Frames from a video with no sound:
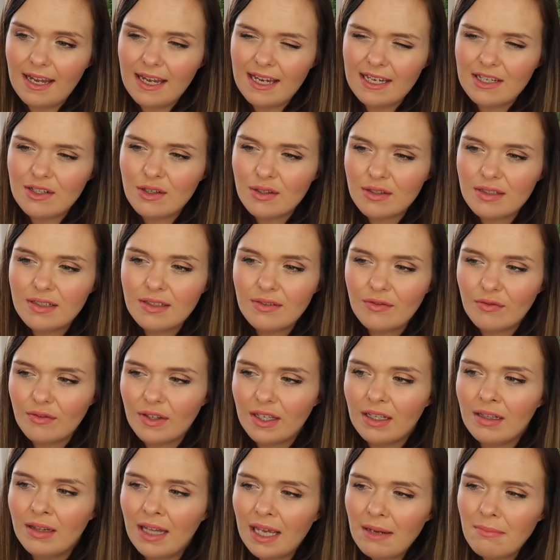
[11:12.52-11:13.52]
it doesn't
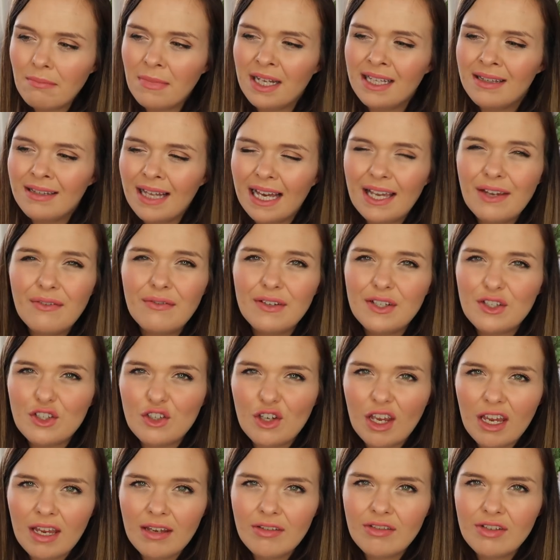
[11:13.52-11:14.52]
feel like my life has
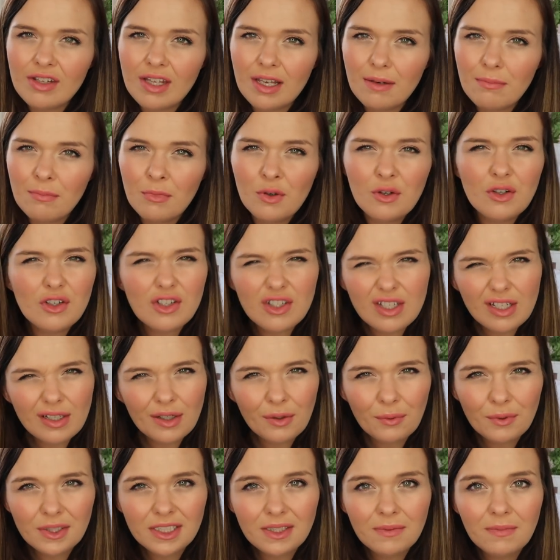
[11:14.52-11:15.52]
changed that much. Do
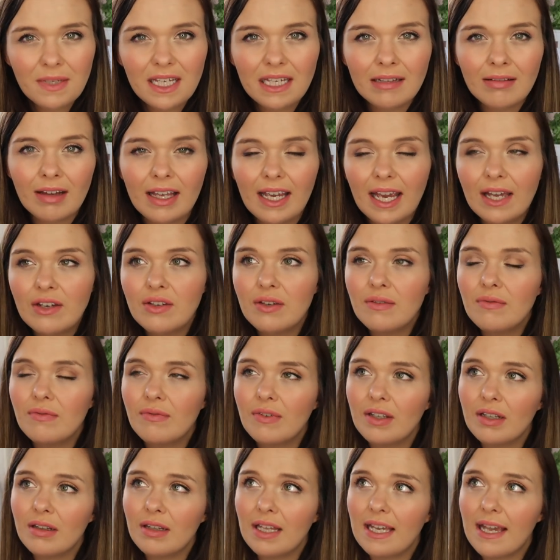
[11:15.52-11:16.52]
you know what I mean? Like, I
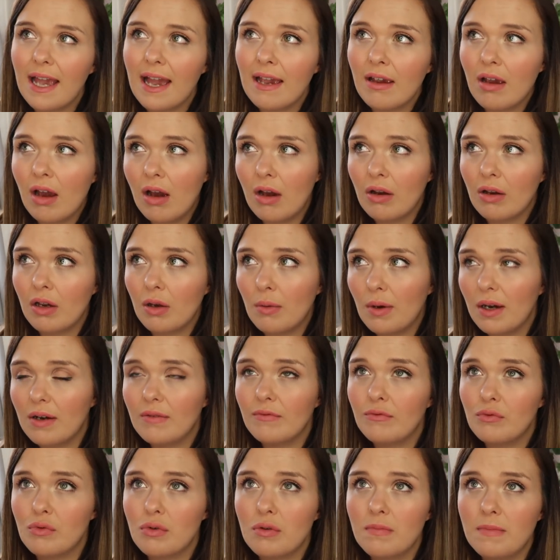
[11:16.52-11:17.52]
don't feel like I can't go
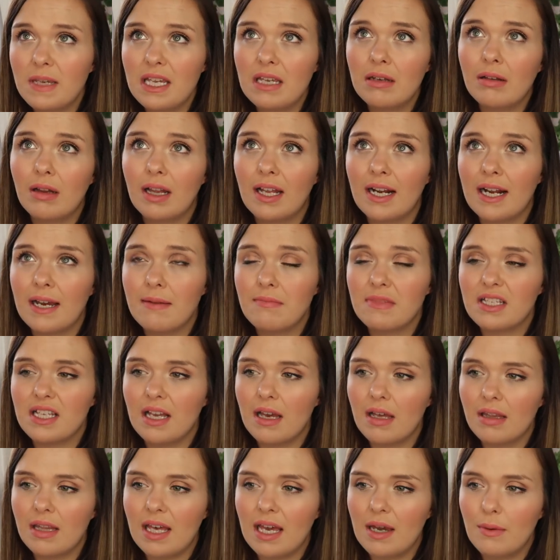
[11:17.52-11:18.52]
out for a meal and I'm
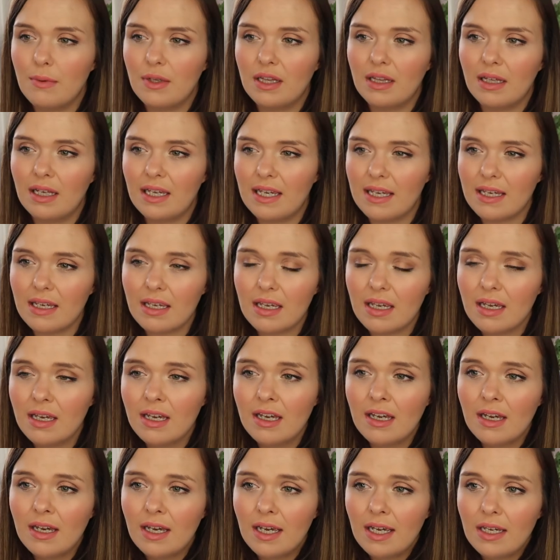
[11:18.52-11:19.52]
sat there with like,
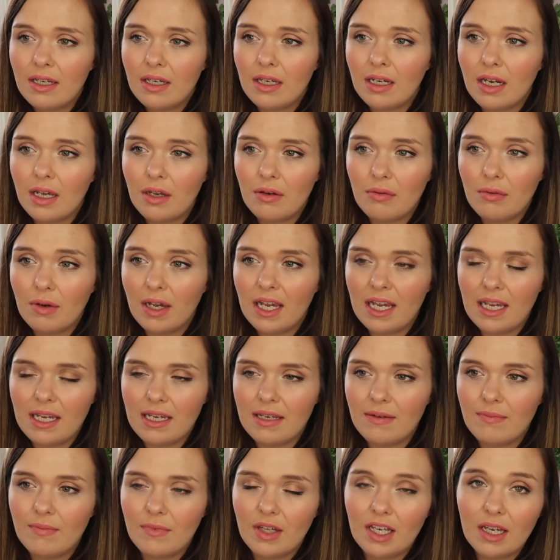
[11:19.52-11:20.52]
you know,
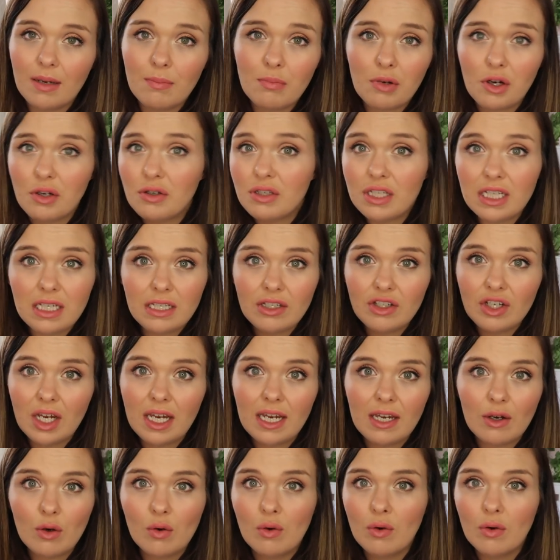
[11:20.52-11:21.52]
a protein
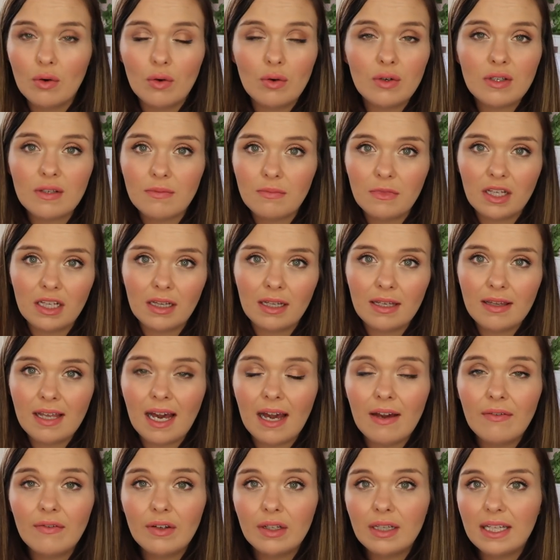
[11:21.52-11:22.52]
shake or something like
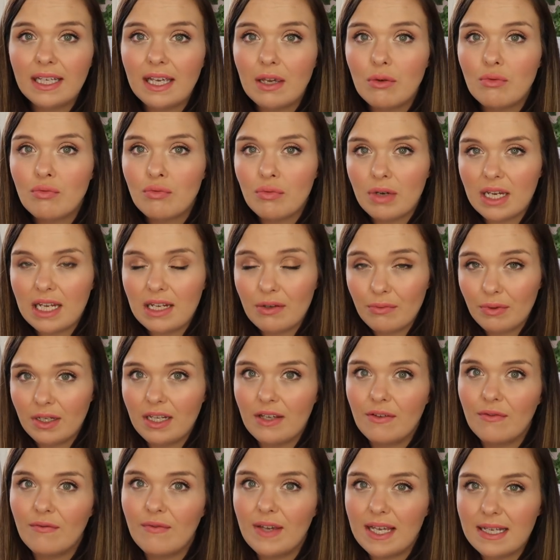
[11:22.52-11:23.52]
that. I feel like it really,
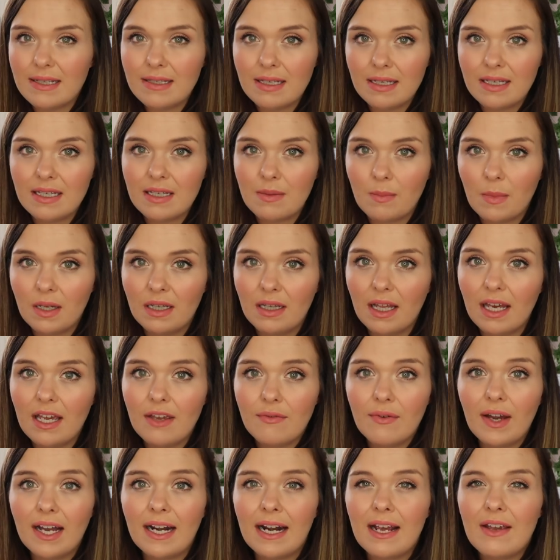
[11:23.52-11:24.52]
really fits into my
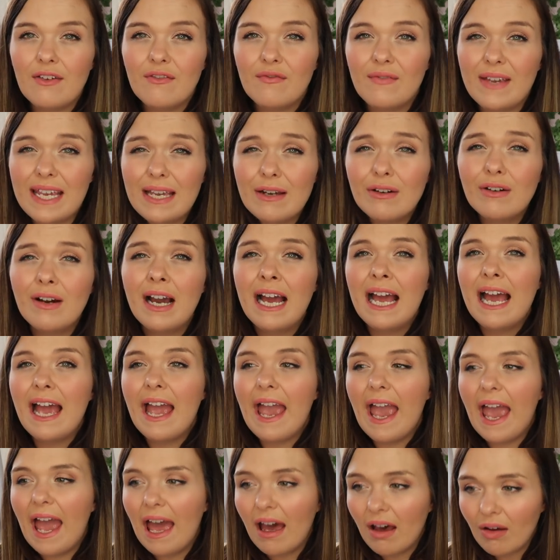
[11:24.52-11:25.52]
life, and I feel
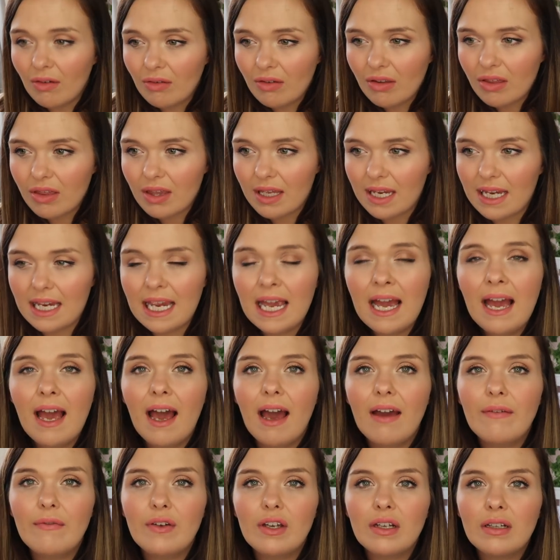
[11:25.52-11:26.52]
healthy.
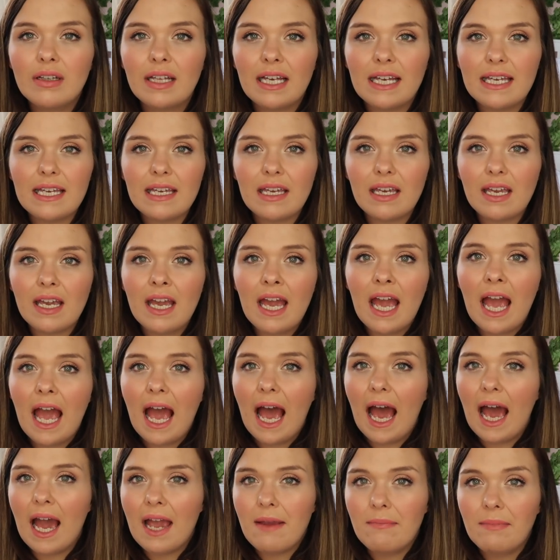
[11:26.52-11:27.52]
I feel like
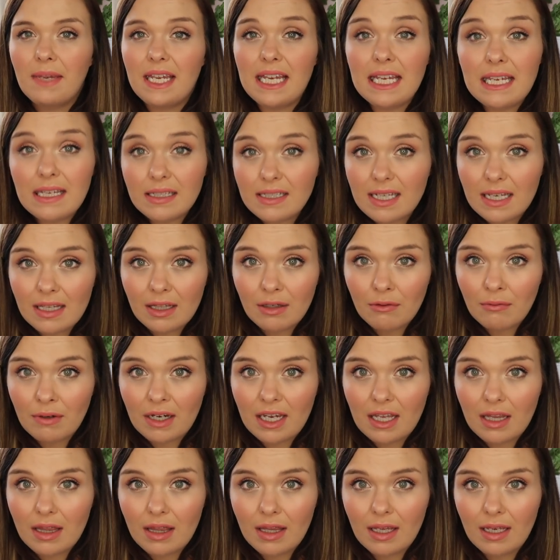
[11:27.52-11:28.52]
I'm eating the
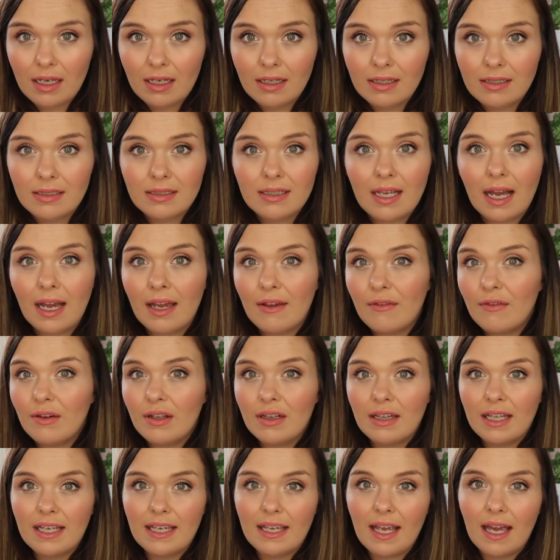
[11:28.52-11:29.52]
right things. I
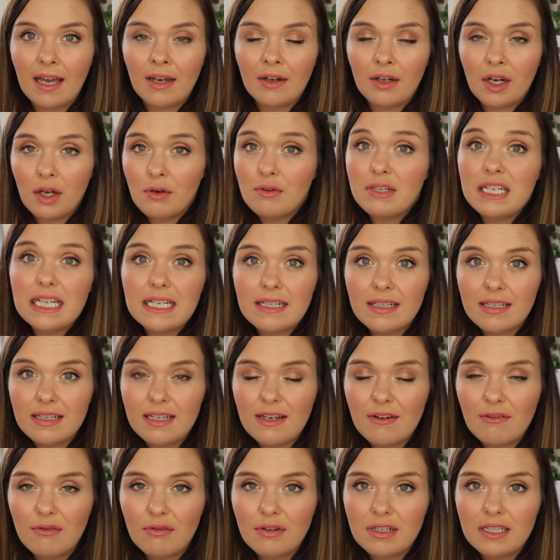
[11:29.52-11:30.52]
feel like I notice a
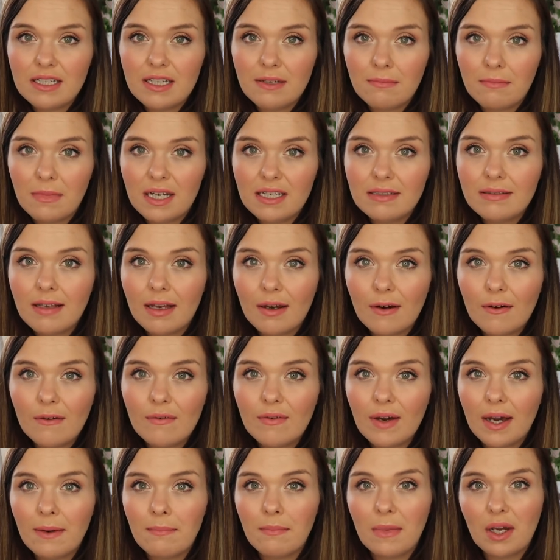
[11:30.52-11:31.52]
difference in
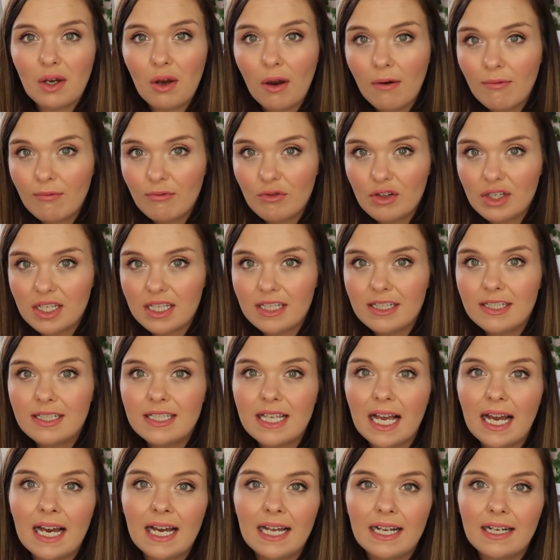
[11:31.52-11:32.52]
myself and my
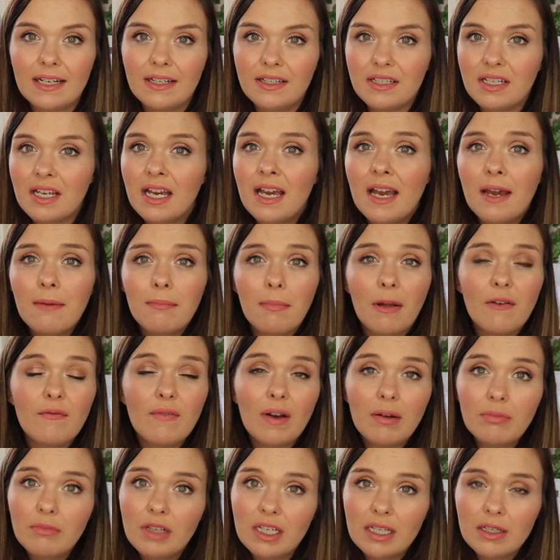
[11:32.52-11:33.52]
confidence, and my
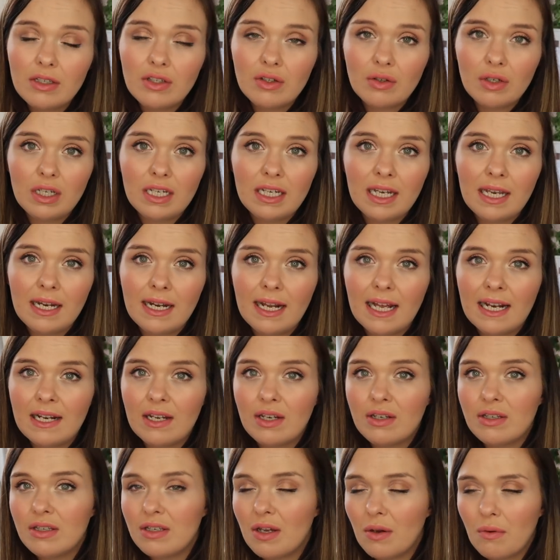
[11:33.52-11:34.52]
family can join in,
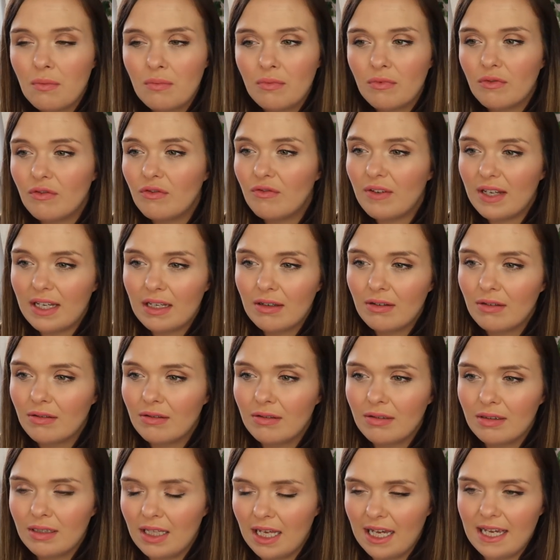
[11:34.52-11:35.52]
and I don't
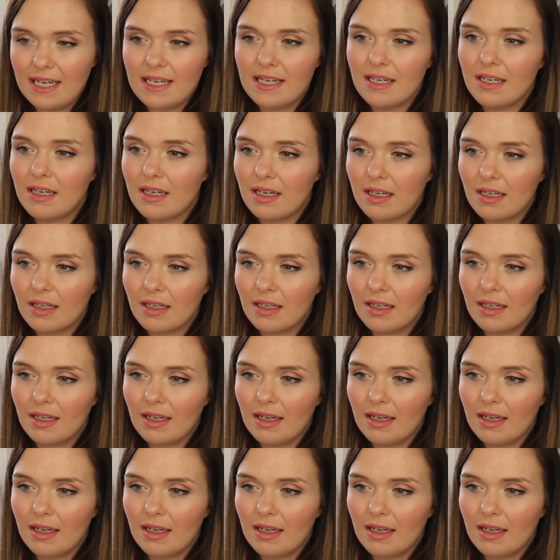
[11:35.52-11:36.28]
feel like,